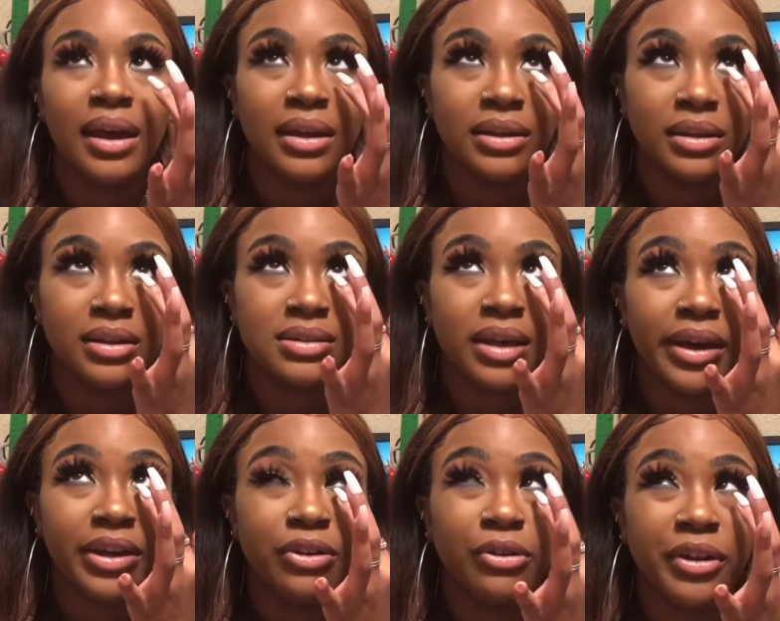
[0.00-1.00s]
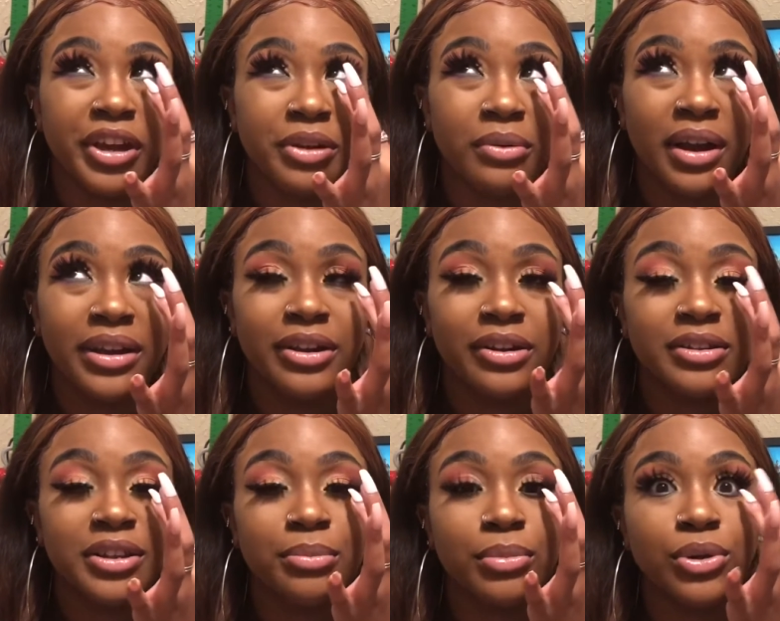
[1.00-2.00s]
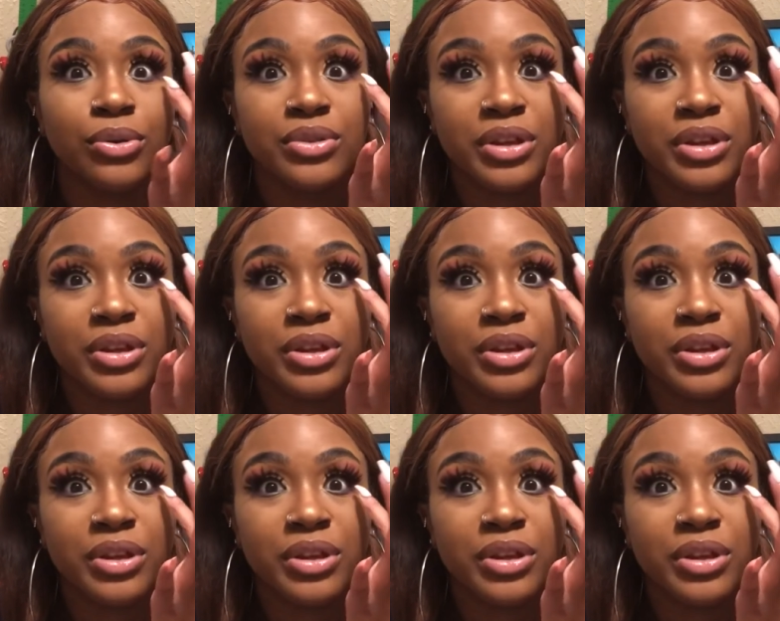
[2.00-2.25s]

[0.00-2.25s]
and then it's like green right here, then blue,